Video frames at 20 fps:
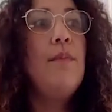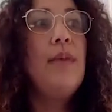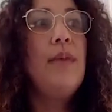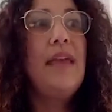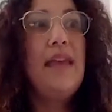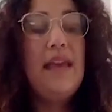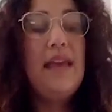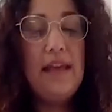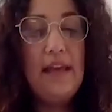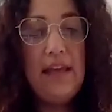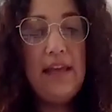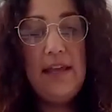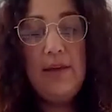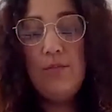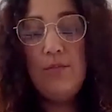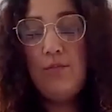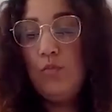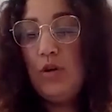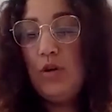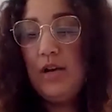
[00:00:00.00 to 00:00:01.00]

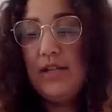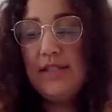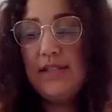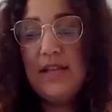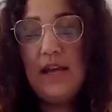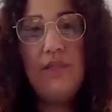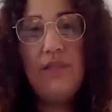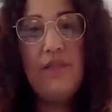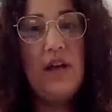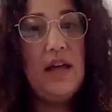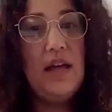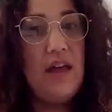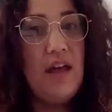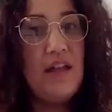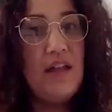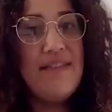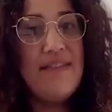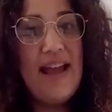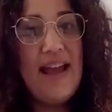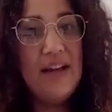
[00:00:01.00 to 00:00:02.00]
it was kind of a
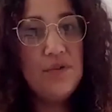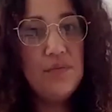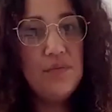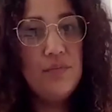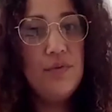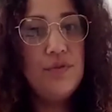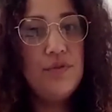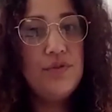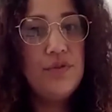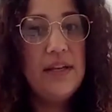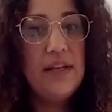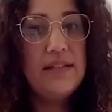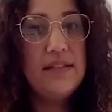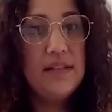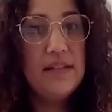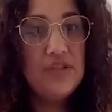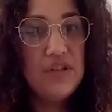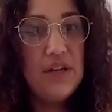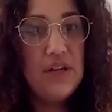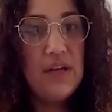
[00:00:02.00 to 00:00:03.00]
natural
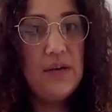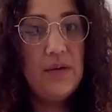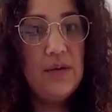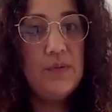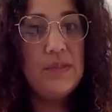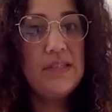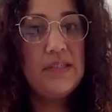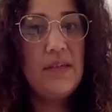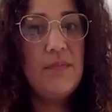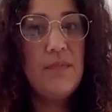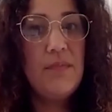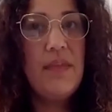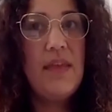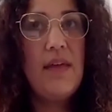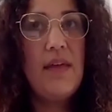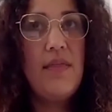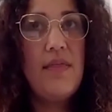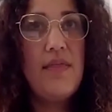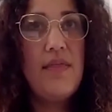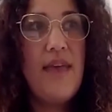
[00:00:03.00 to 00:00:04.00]
transition, and it was
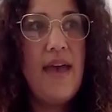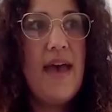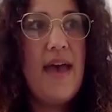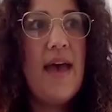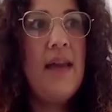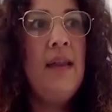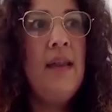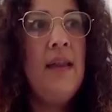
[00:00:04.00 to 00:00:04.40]
something that